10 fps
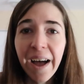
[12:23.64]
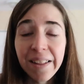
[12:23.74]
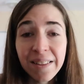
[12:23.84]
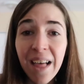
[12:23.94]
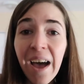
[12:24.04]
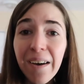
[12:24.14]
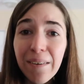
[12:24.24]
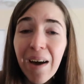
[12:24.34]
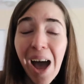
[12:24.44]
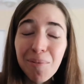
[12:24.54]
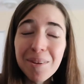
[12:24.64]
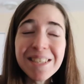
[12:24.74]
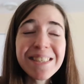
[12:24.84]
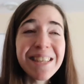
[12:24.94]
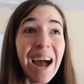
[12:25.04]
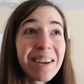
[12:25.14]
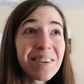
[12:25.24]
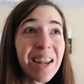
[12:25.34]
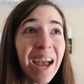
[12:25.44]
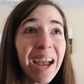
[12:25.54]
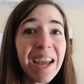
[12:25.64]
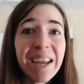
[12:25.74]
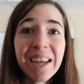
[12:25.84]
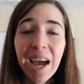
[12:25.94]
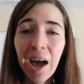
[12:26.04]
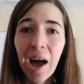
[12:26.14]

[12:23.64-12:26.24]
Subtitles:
Hello, happy Saturday.